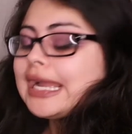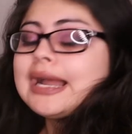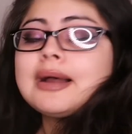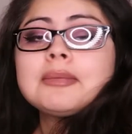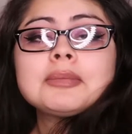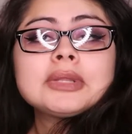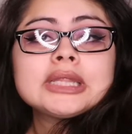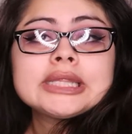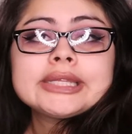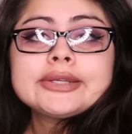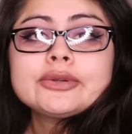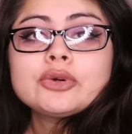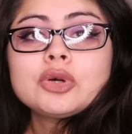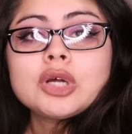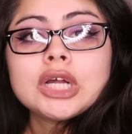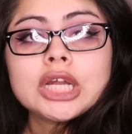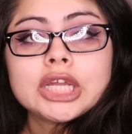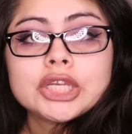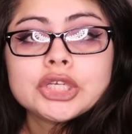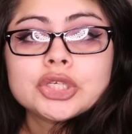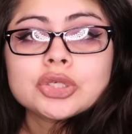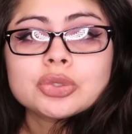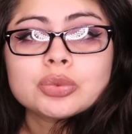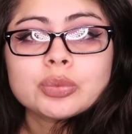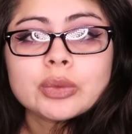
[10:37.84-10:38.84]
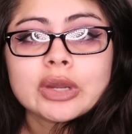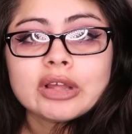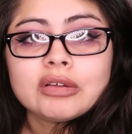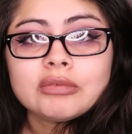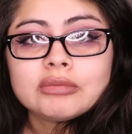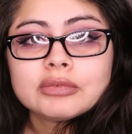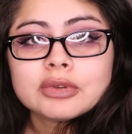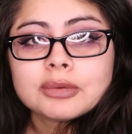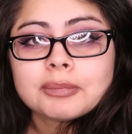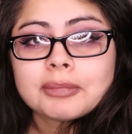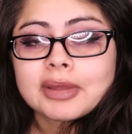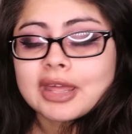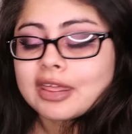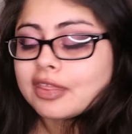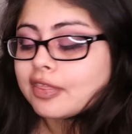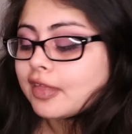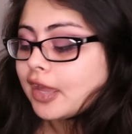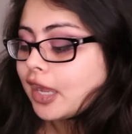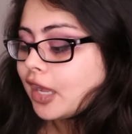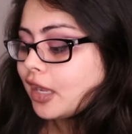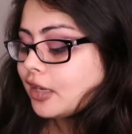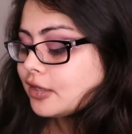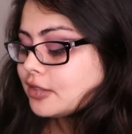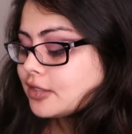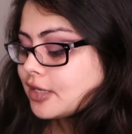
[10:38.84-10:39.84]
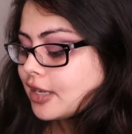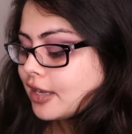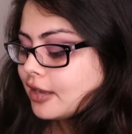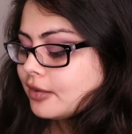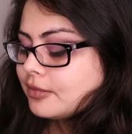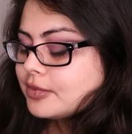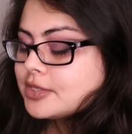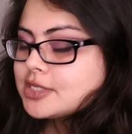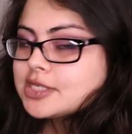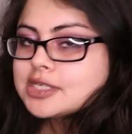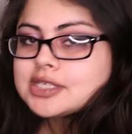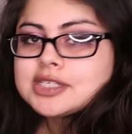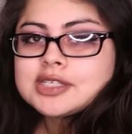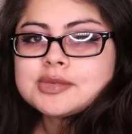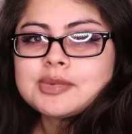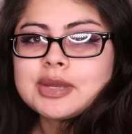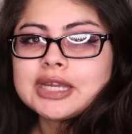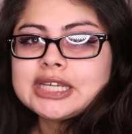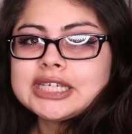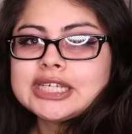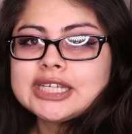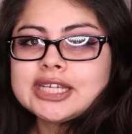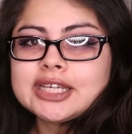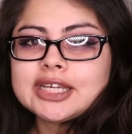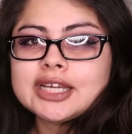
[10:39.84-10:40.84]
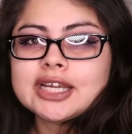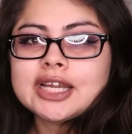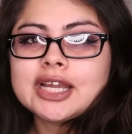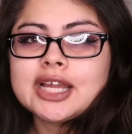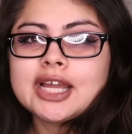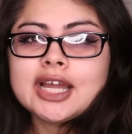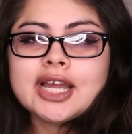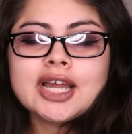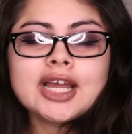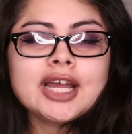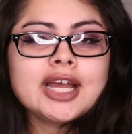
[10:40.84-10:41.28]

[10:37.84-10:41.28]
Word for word: I'm a little underwhelmed by that. I was expecting